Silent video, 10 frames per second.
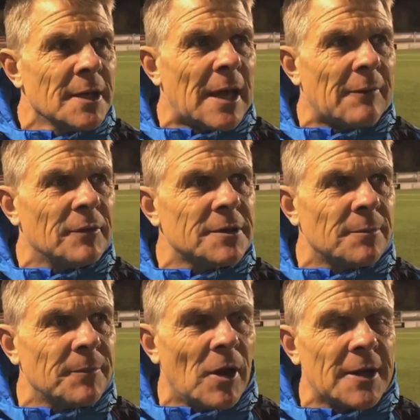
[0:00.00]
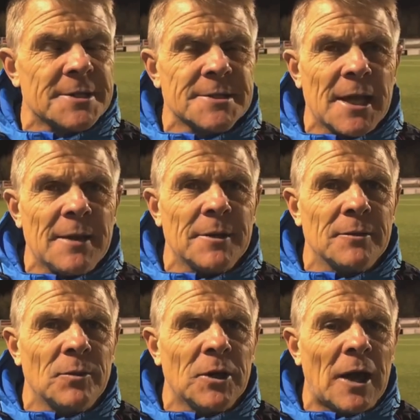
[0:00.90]
kept behind the team,
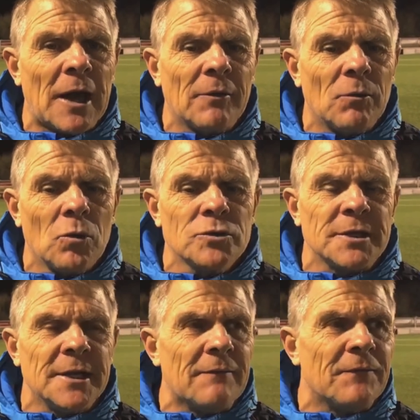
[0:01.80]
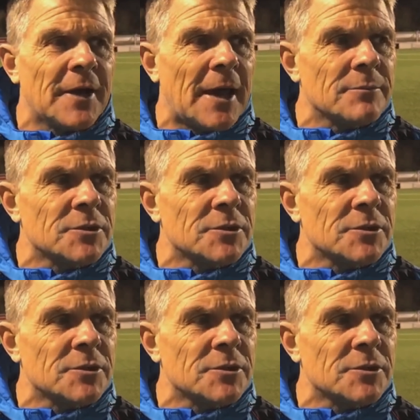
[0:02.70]
and we got our rewards in the end for them.